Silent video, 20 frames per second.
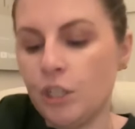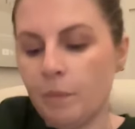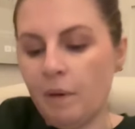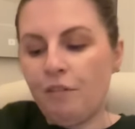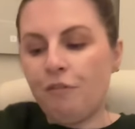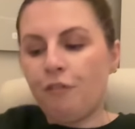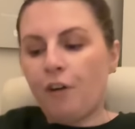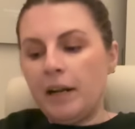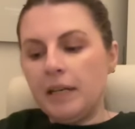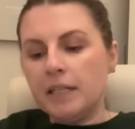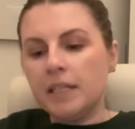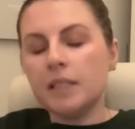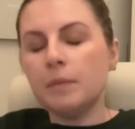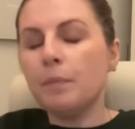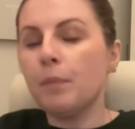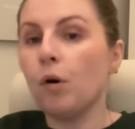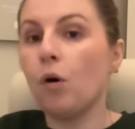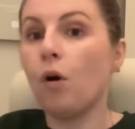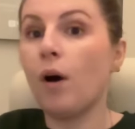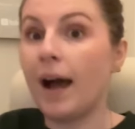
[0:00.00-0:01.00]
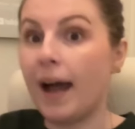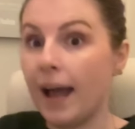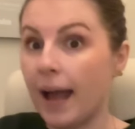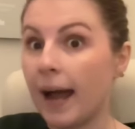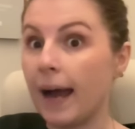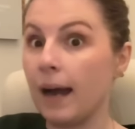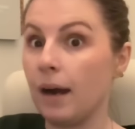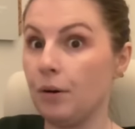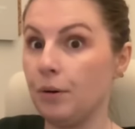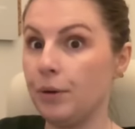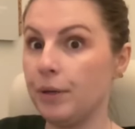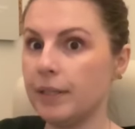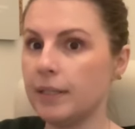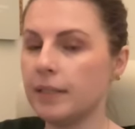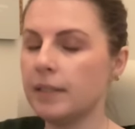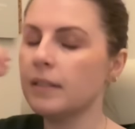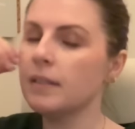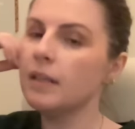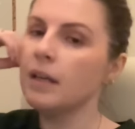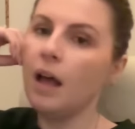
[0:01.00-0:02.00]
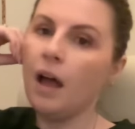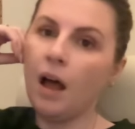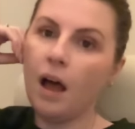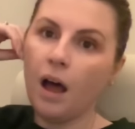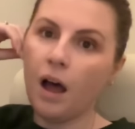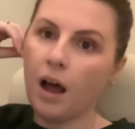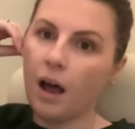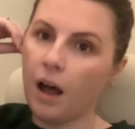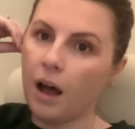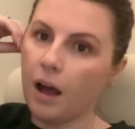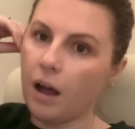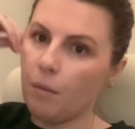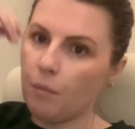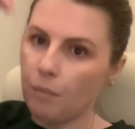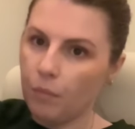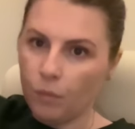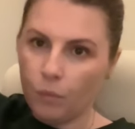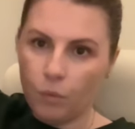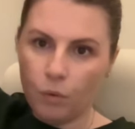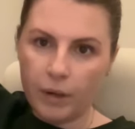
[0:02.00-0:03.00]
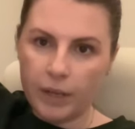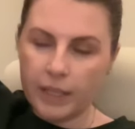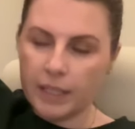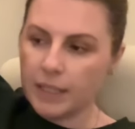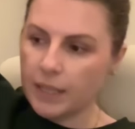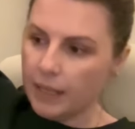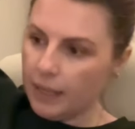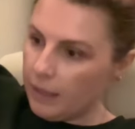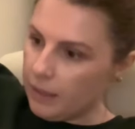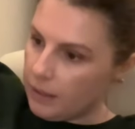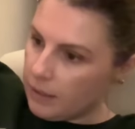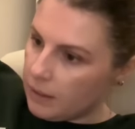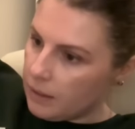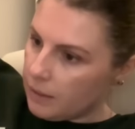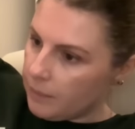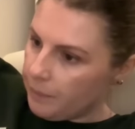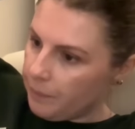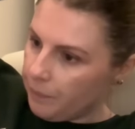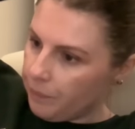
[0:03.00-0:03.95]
my friend has bought a house. What is this?